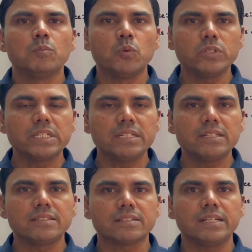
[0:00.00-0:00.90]
Motion
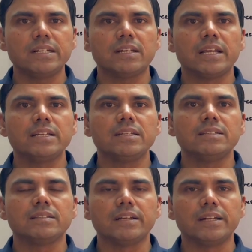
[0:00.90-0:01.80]
in a straight line
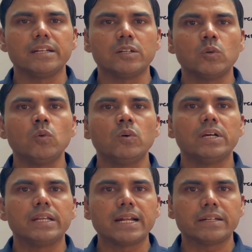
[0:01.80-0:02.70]
is related to
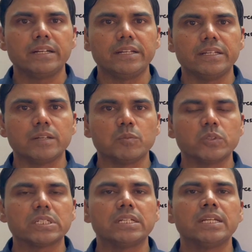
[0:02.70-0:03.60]
rectilinear
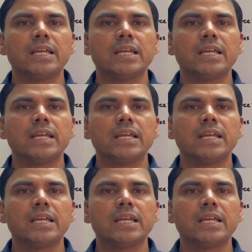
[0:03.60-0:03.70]
motion,